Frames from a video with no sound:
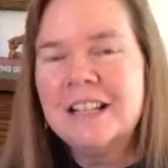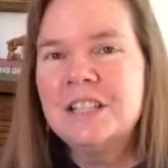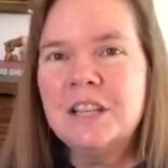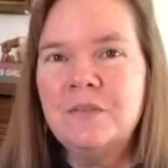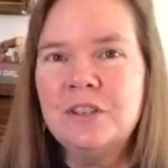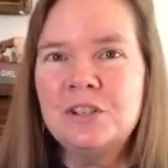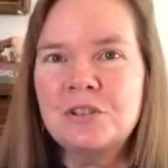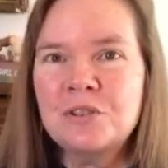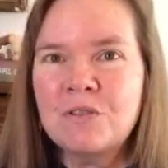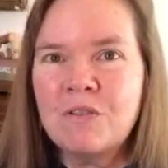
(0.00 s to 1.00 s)
She
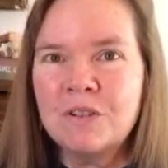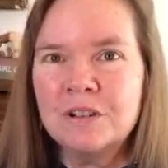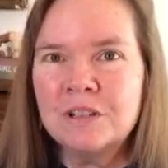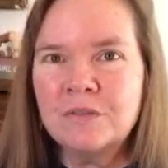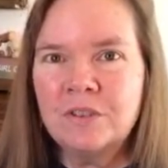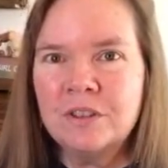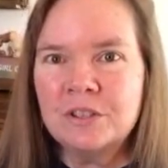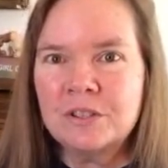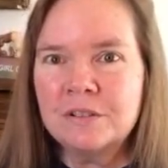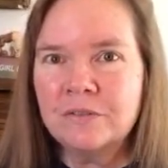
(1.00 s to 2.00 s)
finished her course for the
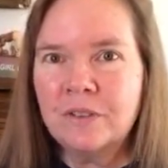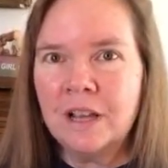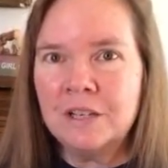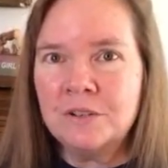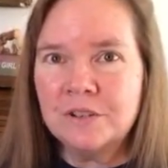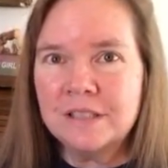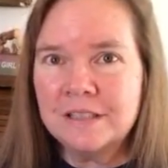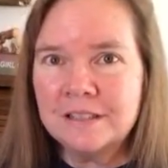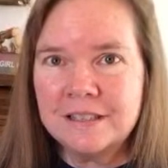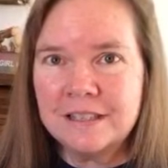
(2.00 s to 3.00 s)
Certified
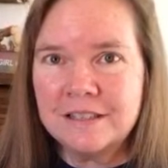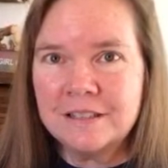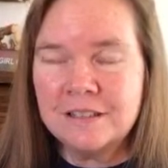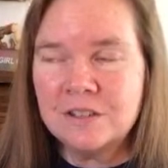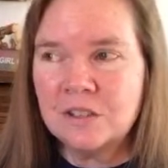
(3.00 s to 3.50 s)
Nursing Assistant.